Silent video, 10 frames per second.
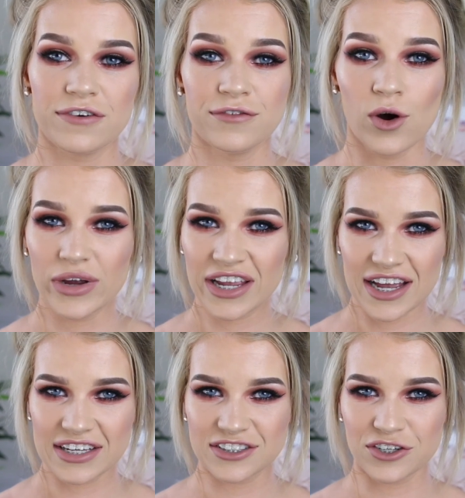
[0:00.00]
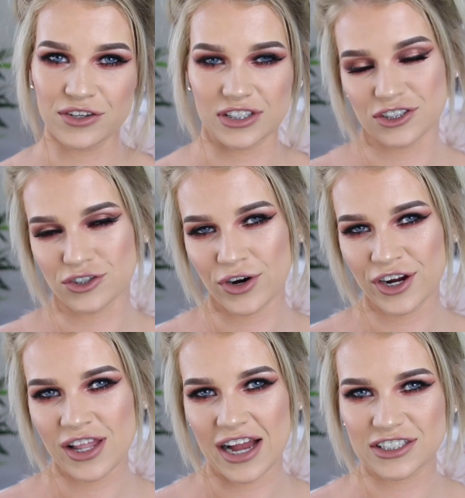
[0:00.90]
Before we get into the
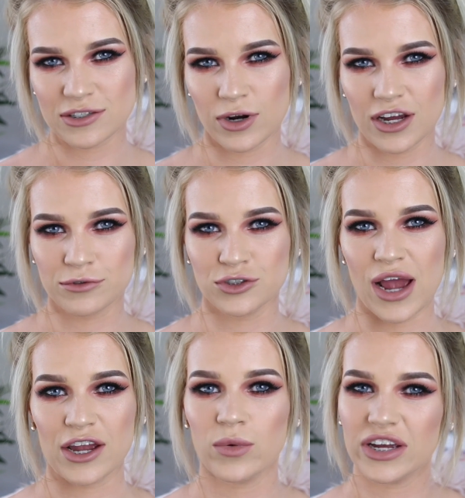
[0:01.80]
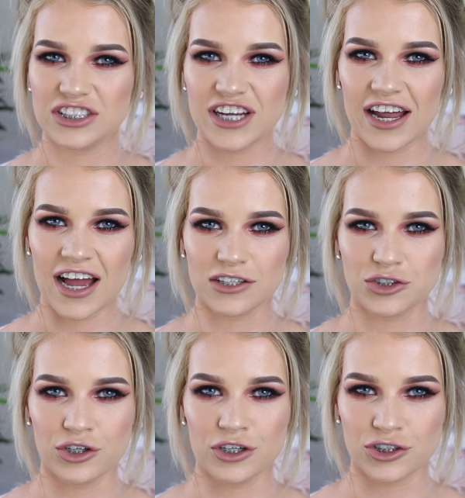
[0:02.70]
tutorial, I just want to do a quick shout out
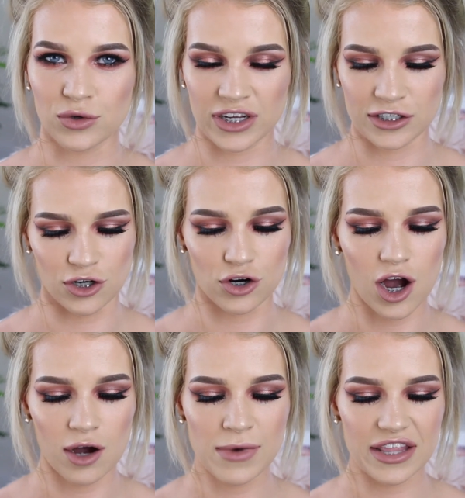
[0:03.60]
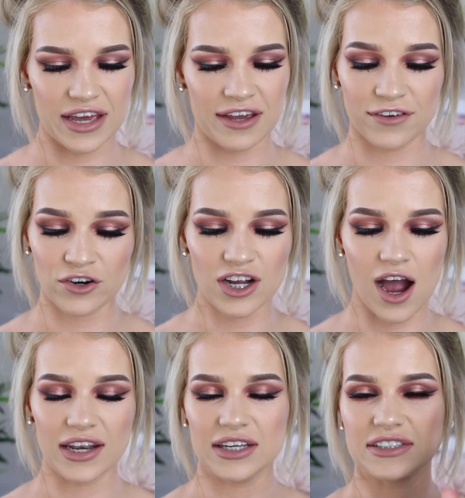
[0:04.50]
to julia.com. They very
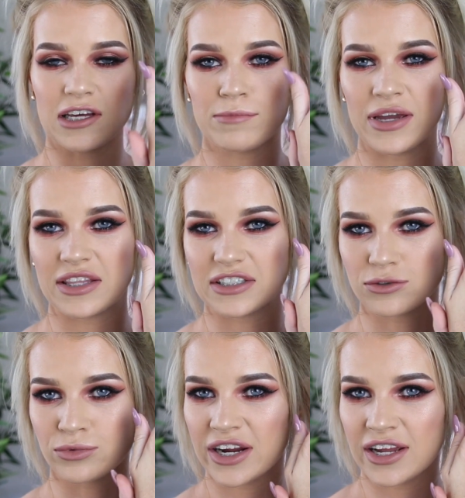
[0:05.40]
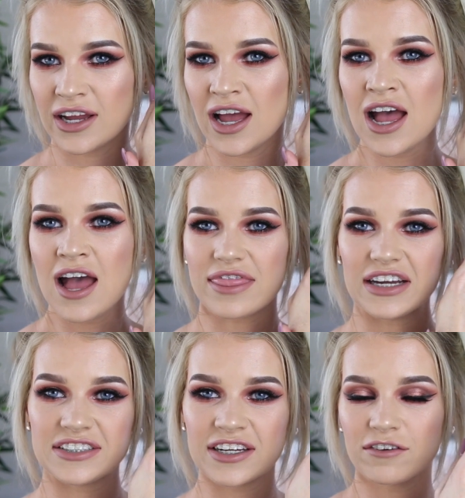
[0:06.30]
kindly sent me this ring.
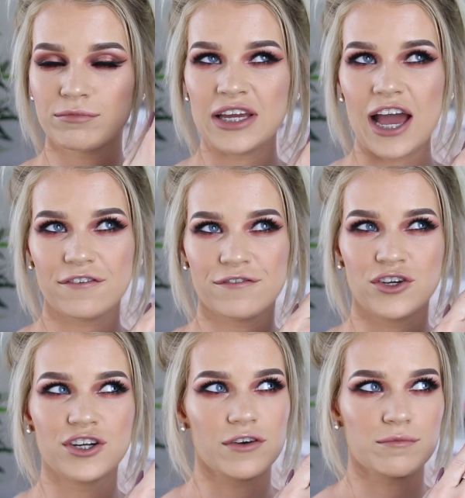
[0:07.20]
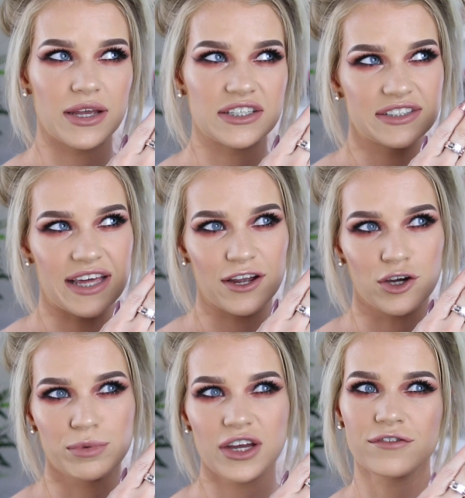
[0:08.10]
They did give me a few different pieces that I
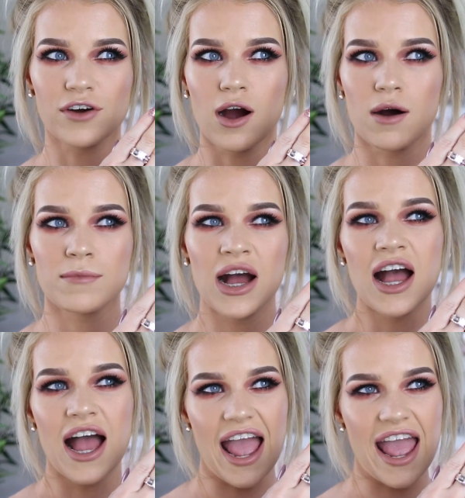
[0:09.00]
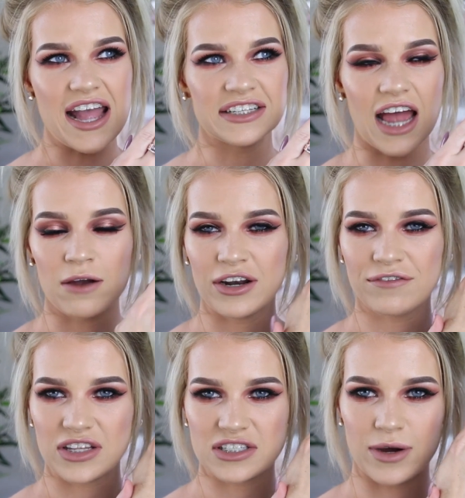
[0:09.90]
could pick from, and I
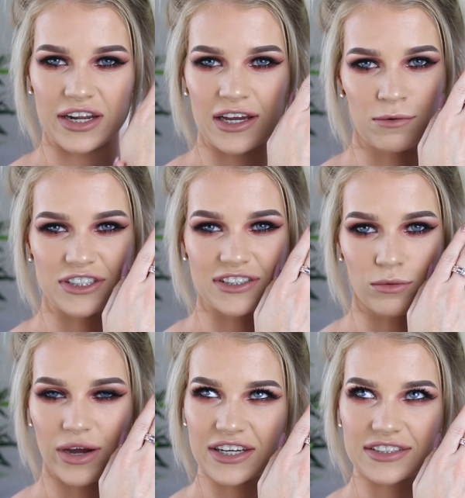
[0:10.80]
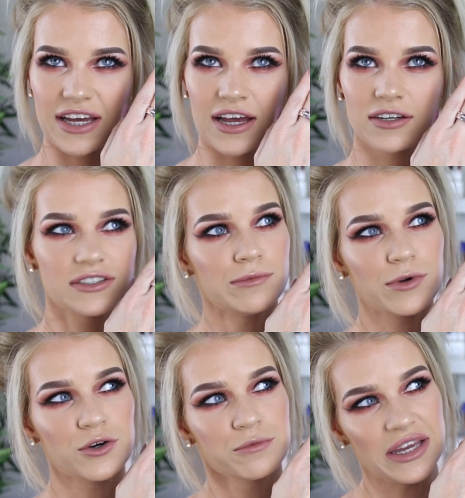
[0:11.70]
went for this one here, which is a wedding set.
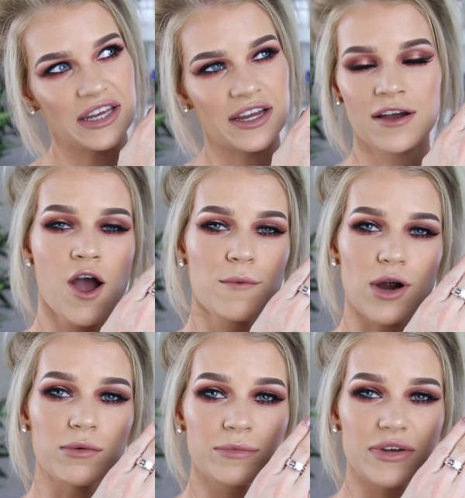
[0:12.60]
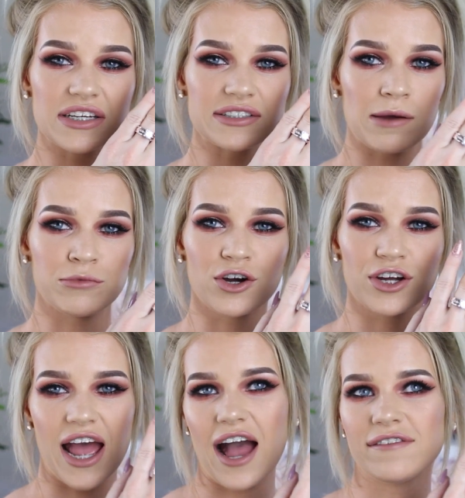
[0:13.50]
Typical me, probably because I'm not
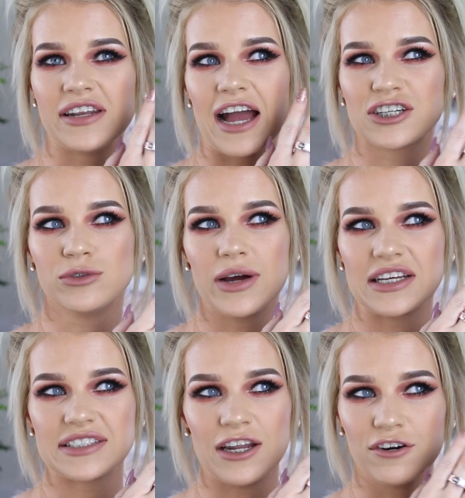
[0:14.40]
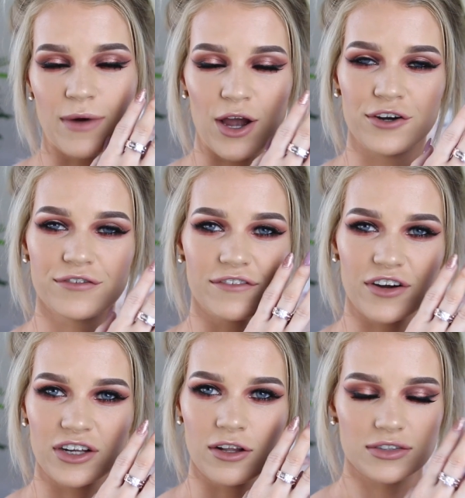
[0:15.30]
gonna have an actual wedding set of my own for a
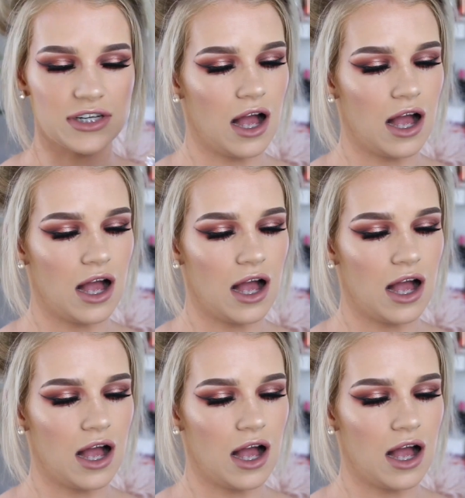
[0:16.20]
very long